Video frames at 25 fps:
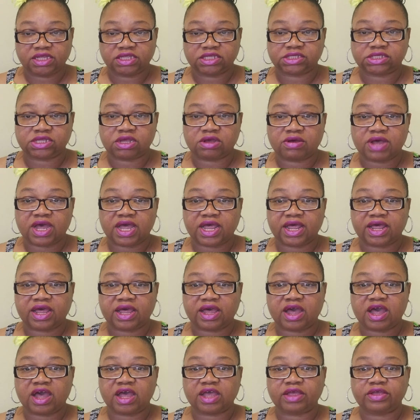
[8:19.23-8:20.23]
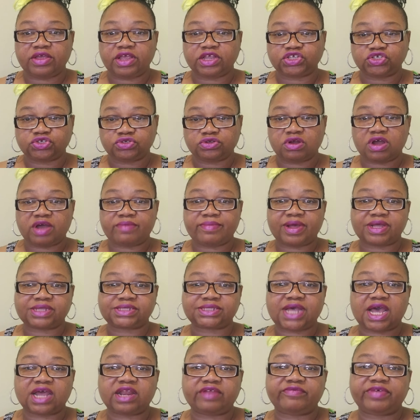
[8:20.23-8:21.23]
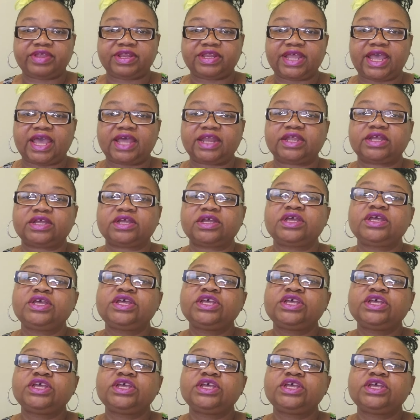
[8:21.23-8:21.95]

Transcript: So as you know, I'm outside of Atlanta.